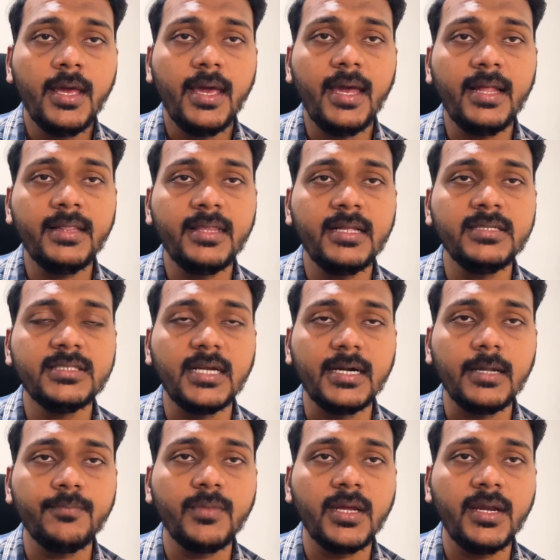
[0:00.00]
and then set
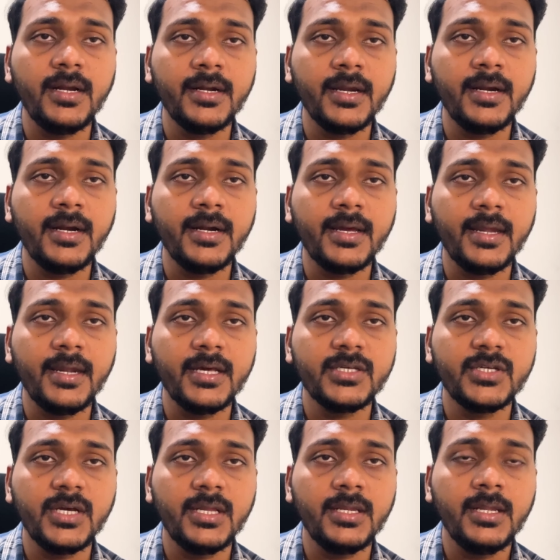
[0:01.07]
up the internet
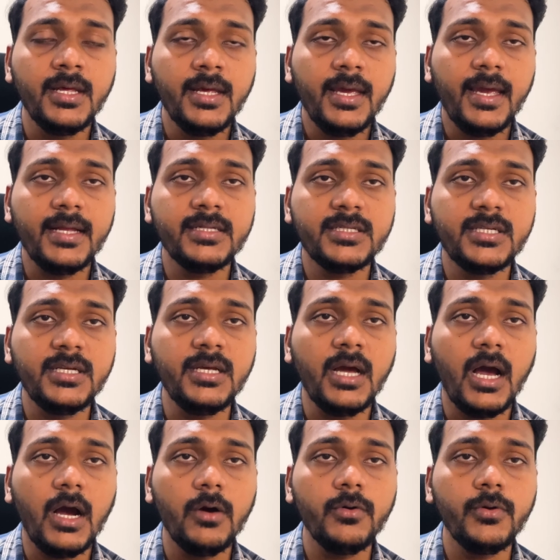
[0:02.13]
connection and see
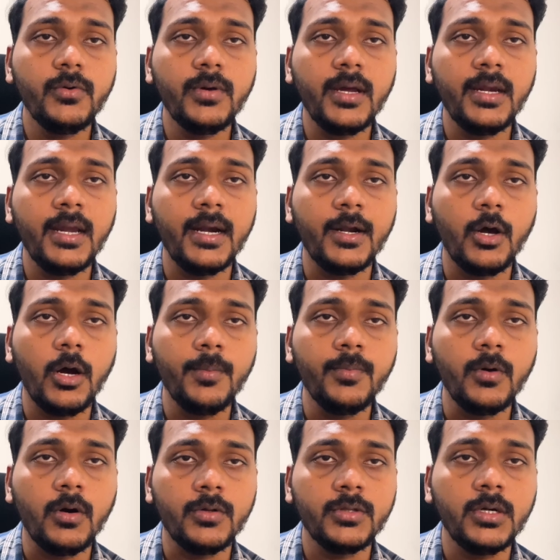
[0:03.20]
how you can adopt
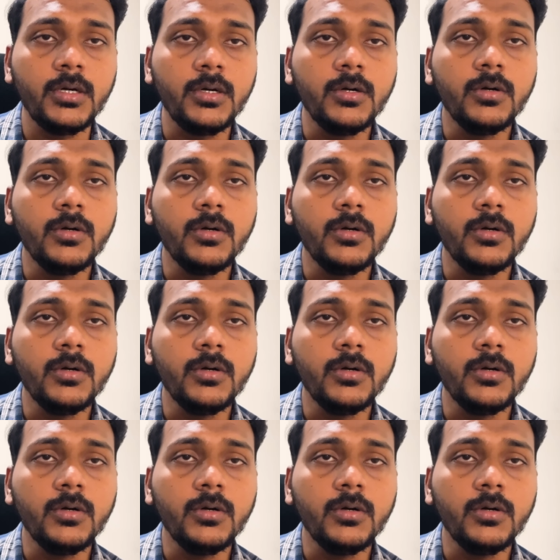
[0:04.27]
on the